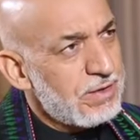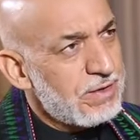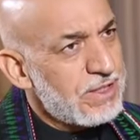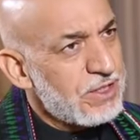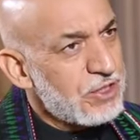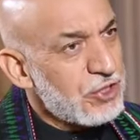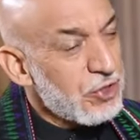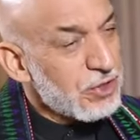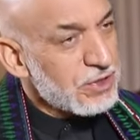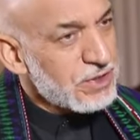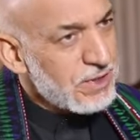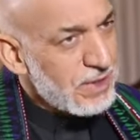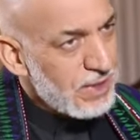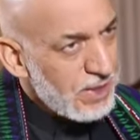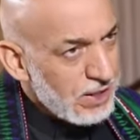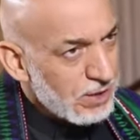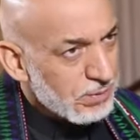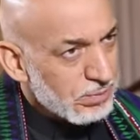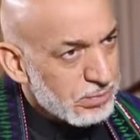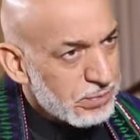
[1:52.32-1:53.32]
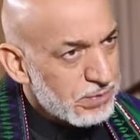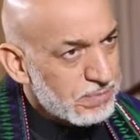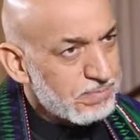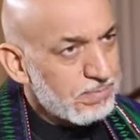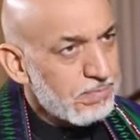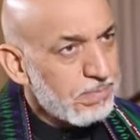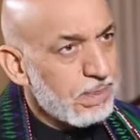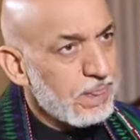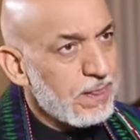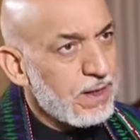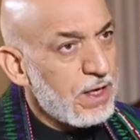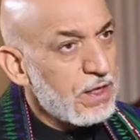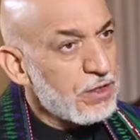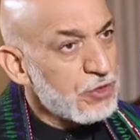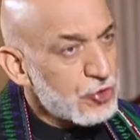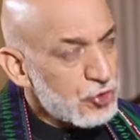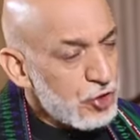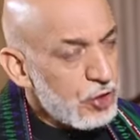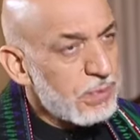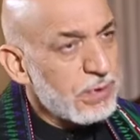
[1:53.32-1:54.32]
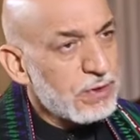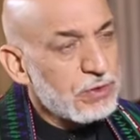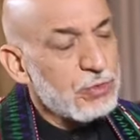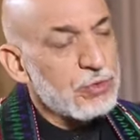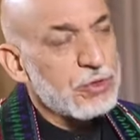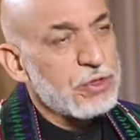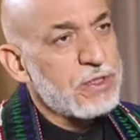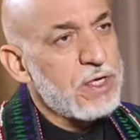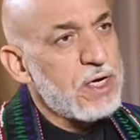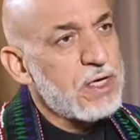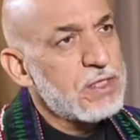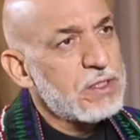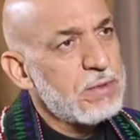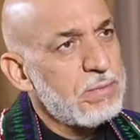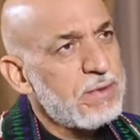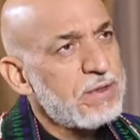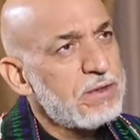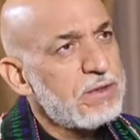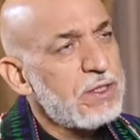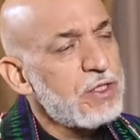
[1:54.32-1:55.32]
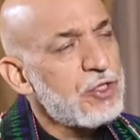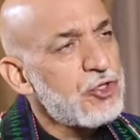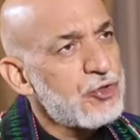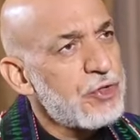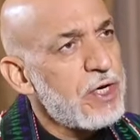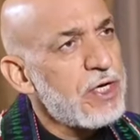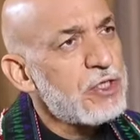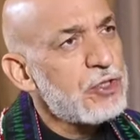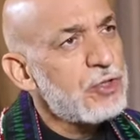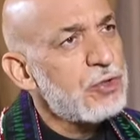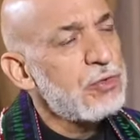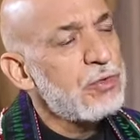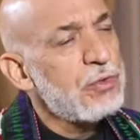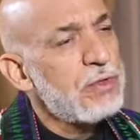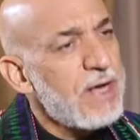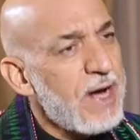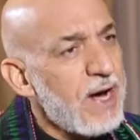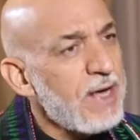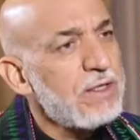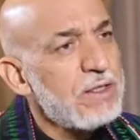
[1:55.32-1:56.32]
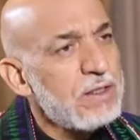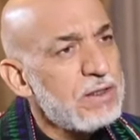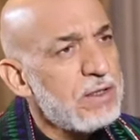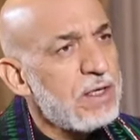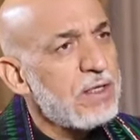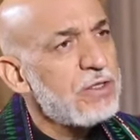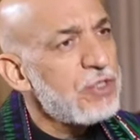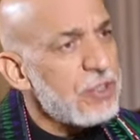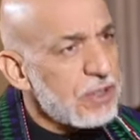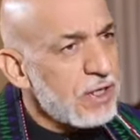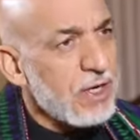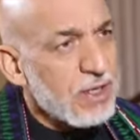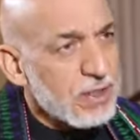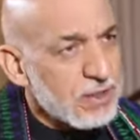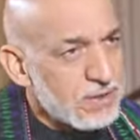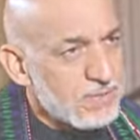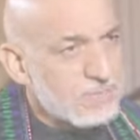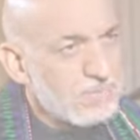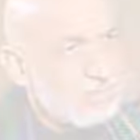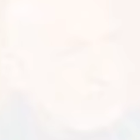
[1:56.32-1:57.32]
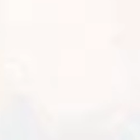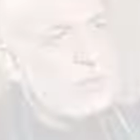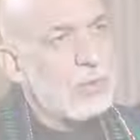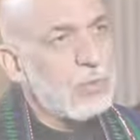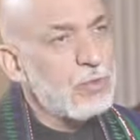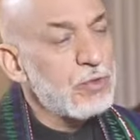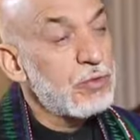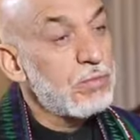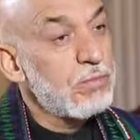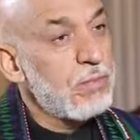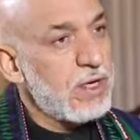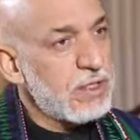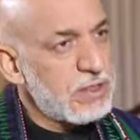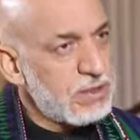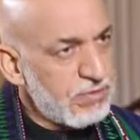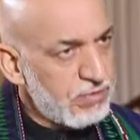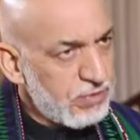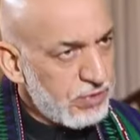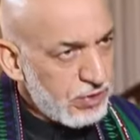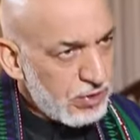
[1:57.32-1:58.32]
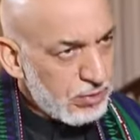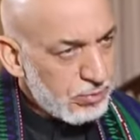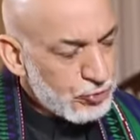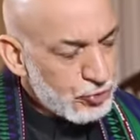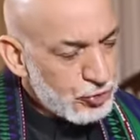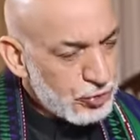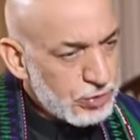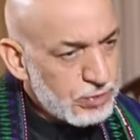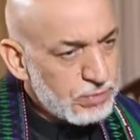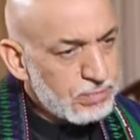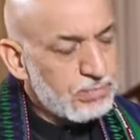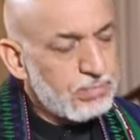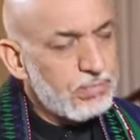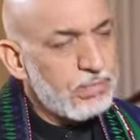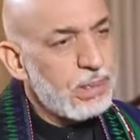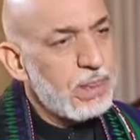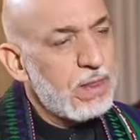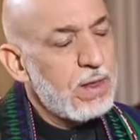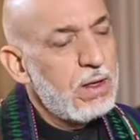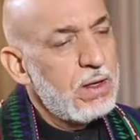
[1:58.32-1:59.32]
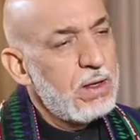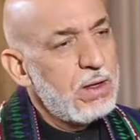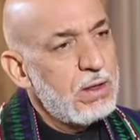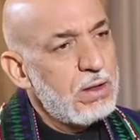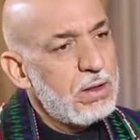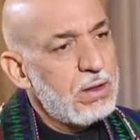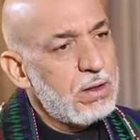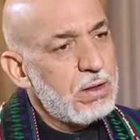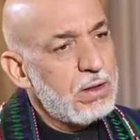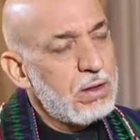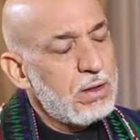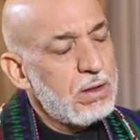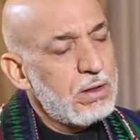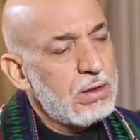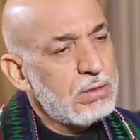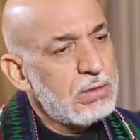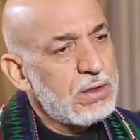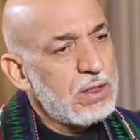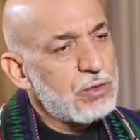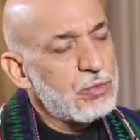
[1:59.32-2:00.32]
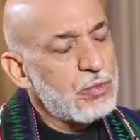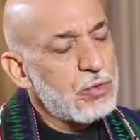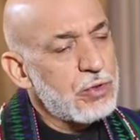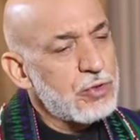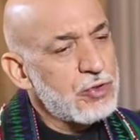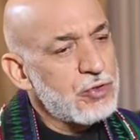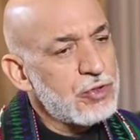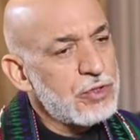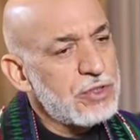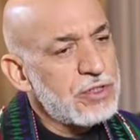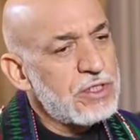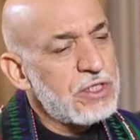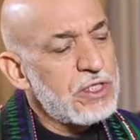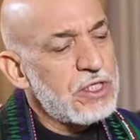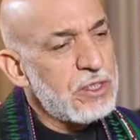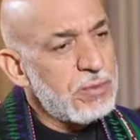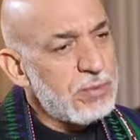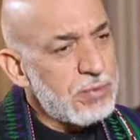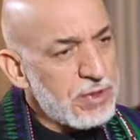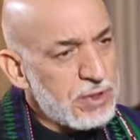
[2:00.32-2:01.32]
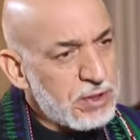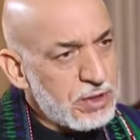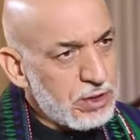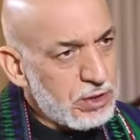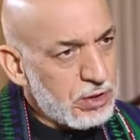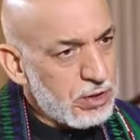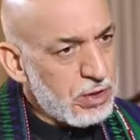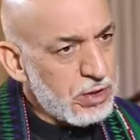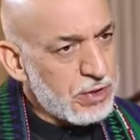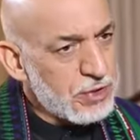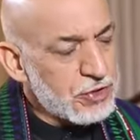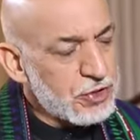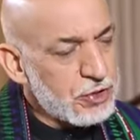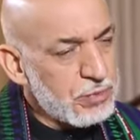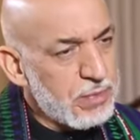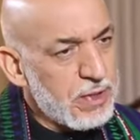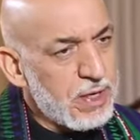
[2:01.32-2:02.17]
did not help in stopping those attacks, but they tried to hide it and deny it. There was massive corruption that was deliberately caused